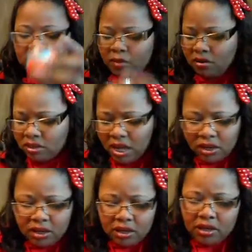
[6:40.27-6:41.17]
smells
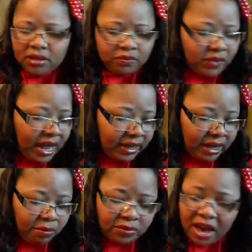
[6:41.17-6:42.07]
hella good. Gotta
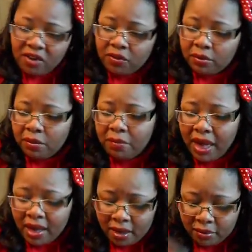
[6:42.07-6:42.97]
keep that from the
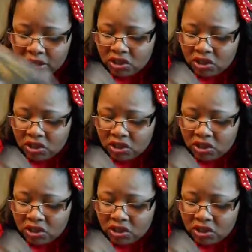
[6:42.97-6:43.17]
bag